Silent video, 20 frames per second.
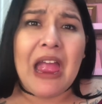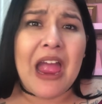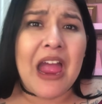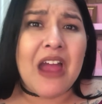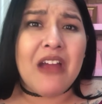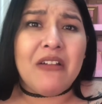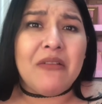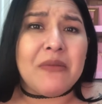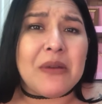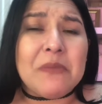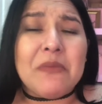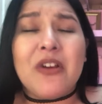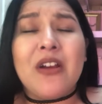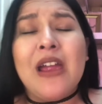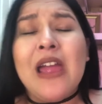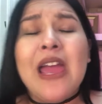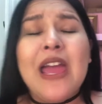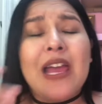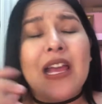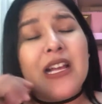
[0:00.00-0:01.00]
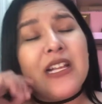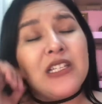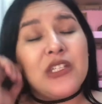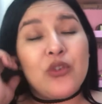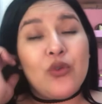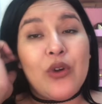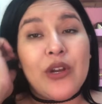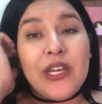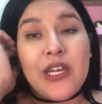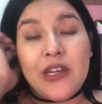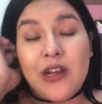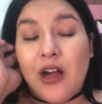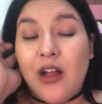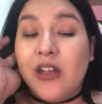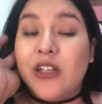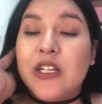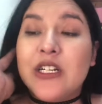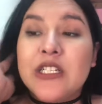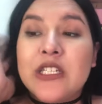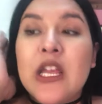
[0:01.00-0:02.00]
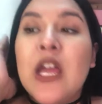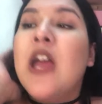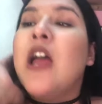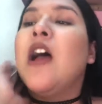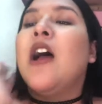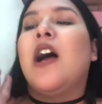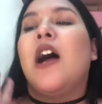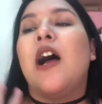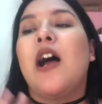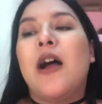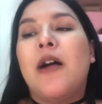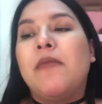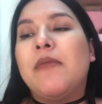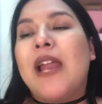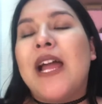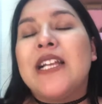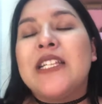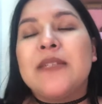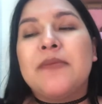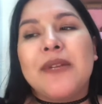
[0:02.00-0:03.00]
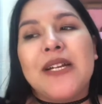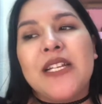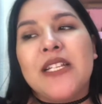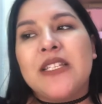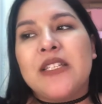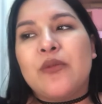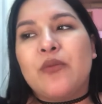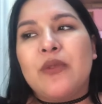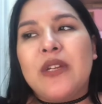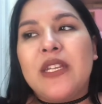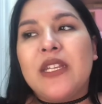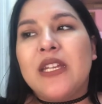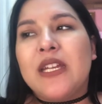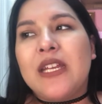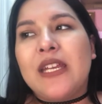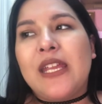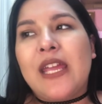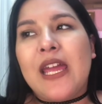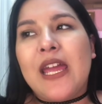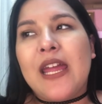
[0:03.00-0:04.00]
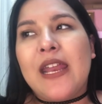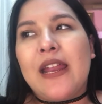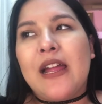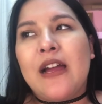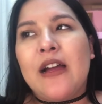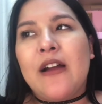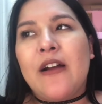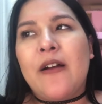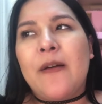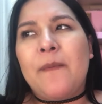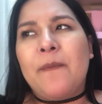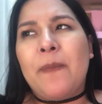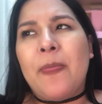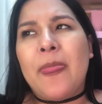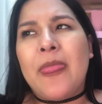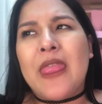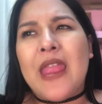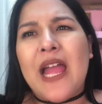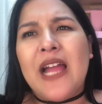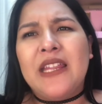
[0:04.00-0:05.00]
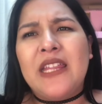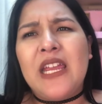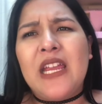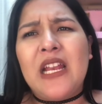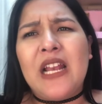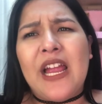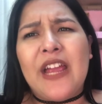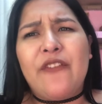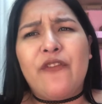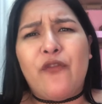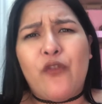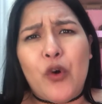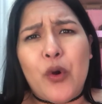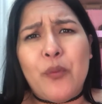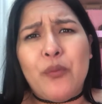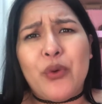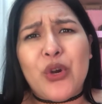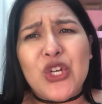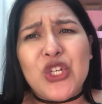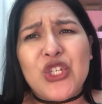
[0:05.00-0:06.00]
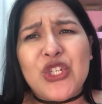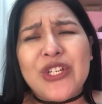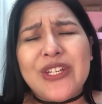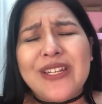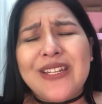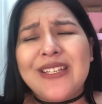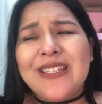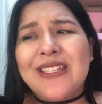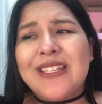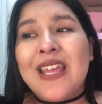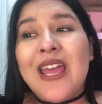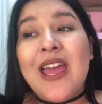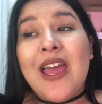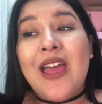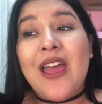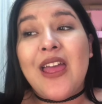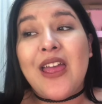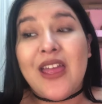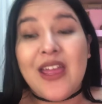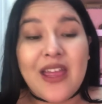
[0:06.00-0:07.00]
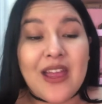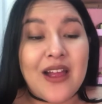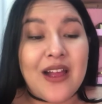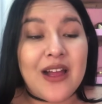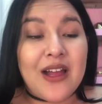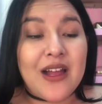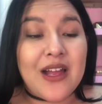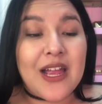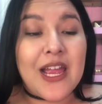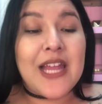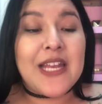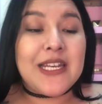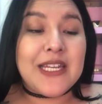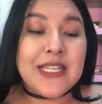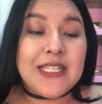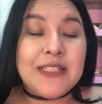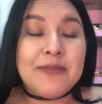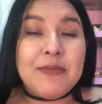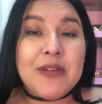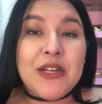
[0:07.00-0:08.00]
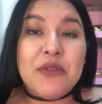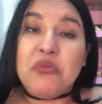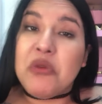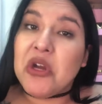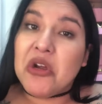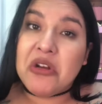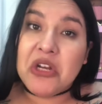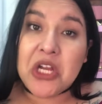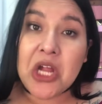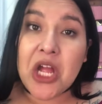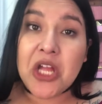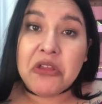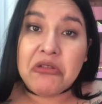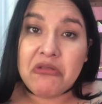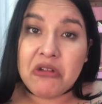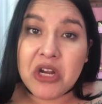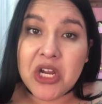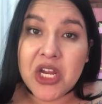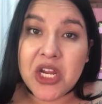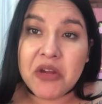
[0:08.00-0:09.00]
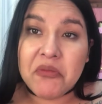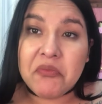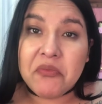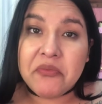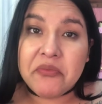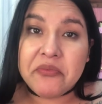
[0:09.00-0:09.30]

I don't remember. It's $20. Last month we did get I think like 4 brushes, and this month we only got 3.